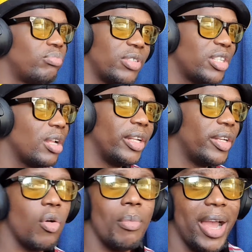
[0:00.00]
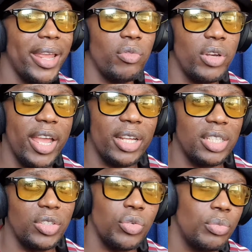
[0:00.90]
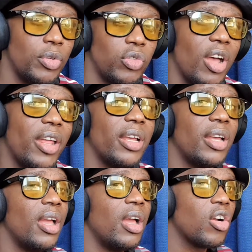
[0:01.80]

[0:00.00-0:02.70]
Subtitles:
certainly don't mind reacting to Botswana